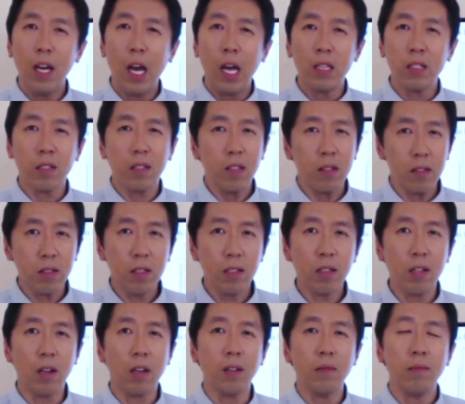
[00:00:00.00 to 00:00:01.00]
and
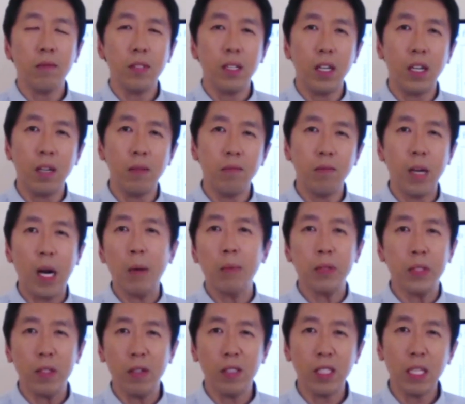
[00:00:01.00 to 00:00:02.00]
consider, uh,
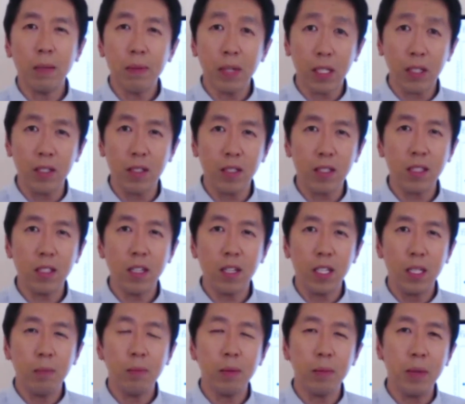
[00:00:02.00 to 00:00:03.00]
optionally, but
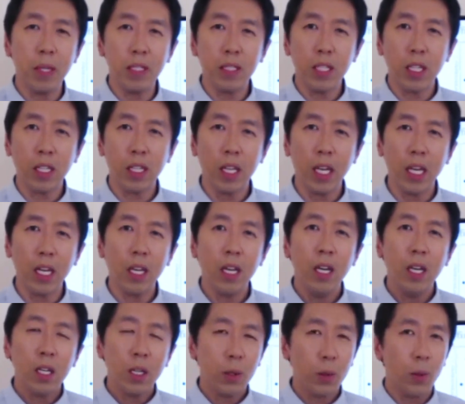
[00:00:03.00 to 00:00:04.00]
consider implementing a
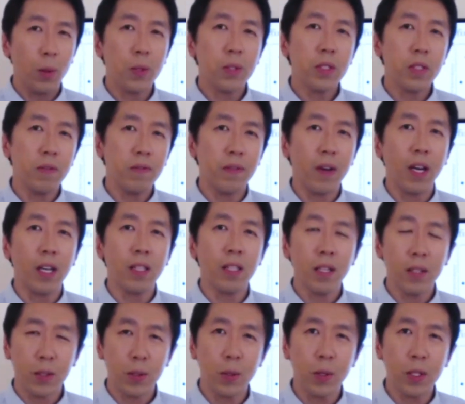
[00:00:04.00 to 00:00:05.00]

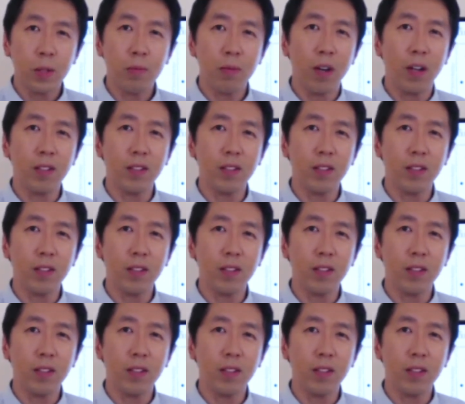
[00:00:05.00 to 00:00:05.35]
coarse-to-fine search